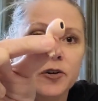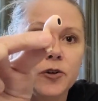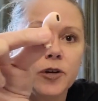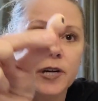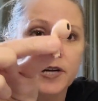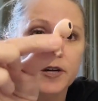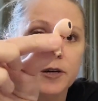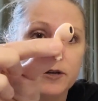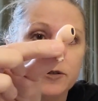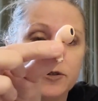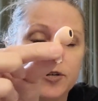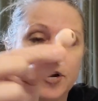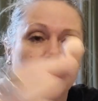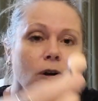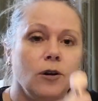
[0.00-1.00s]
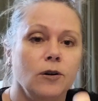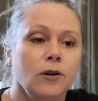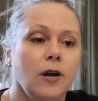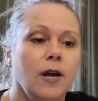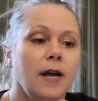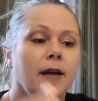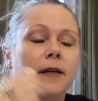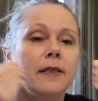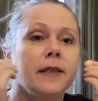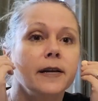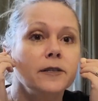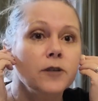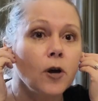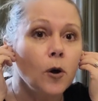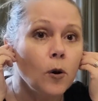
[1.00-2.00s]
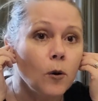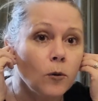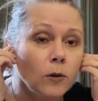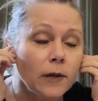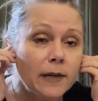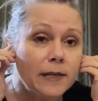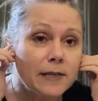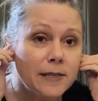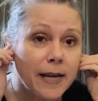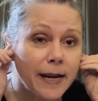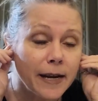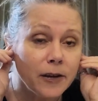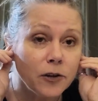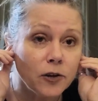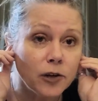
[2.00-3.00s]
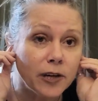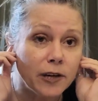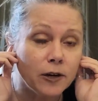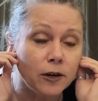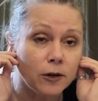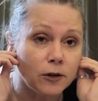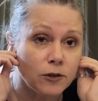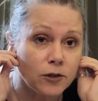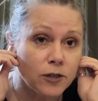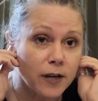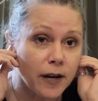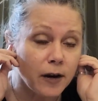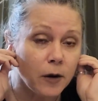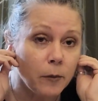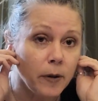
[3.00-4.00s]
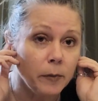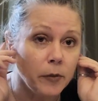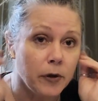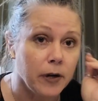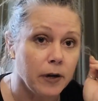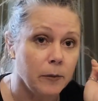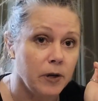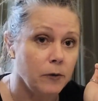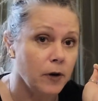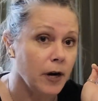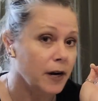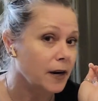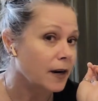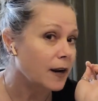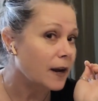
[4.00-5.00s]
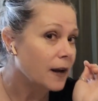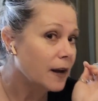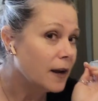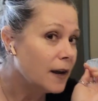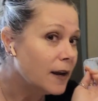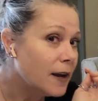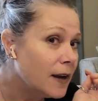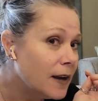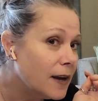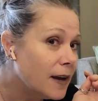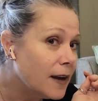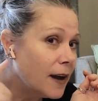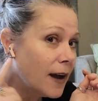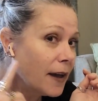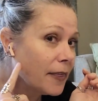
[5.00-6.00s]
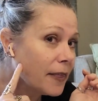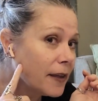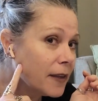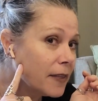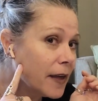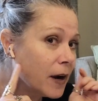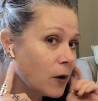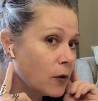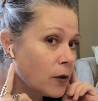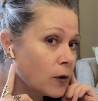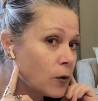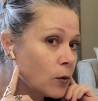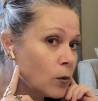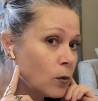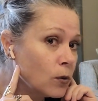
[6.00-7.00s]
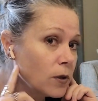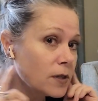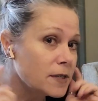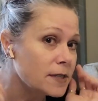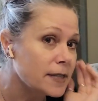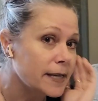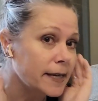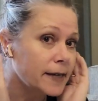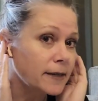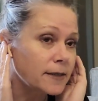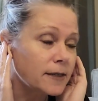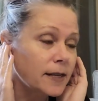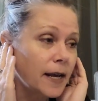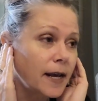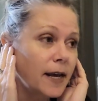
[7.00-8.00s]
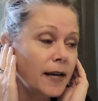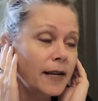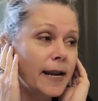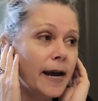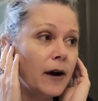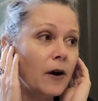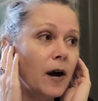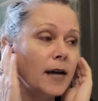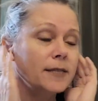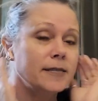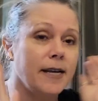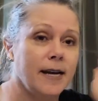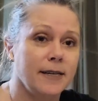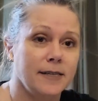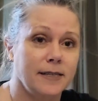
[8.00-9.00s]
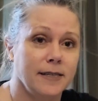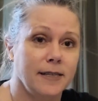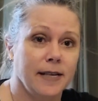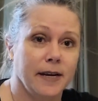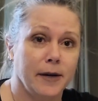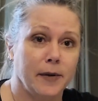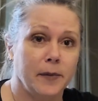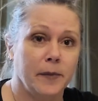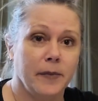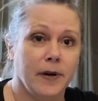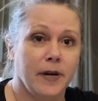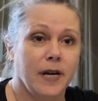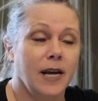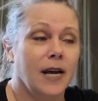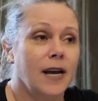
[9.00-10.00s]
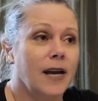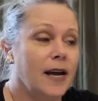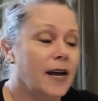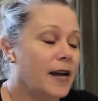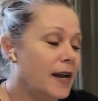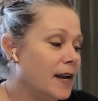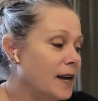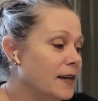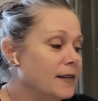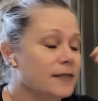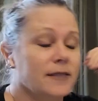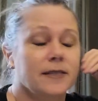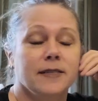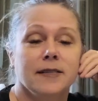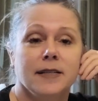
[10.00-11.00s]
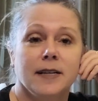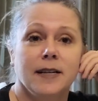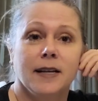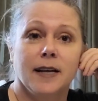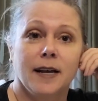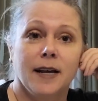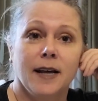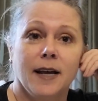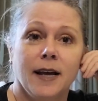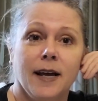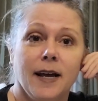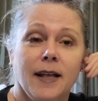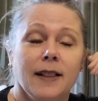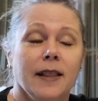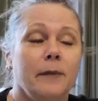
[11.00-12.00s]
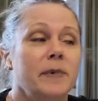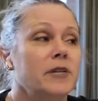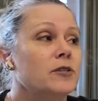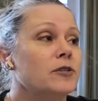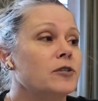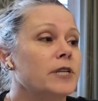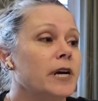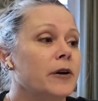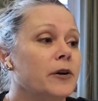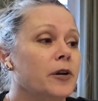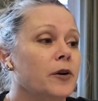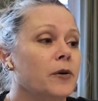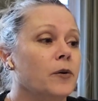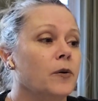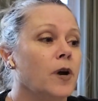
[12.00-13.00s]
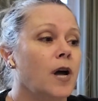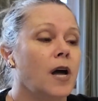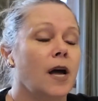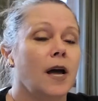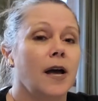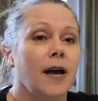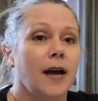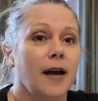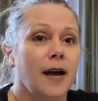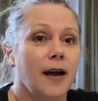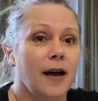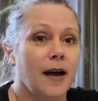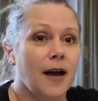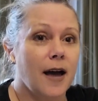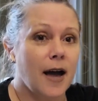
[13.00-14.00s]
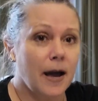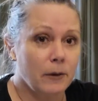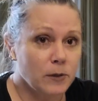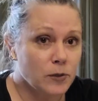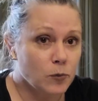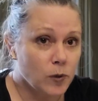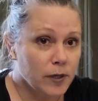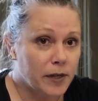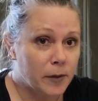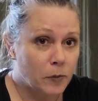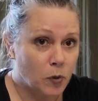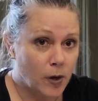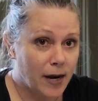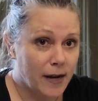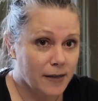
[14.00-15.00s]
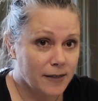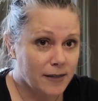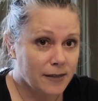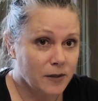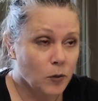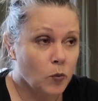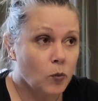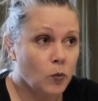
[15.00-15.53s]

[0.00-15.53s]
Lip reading: your ears, y'all. They totally stay in your ears. I hope I'm putting them in right. I think they are the coolest things. Now, I tested them, and let me just tell you, I was really impressed,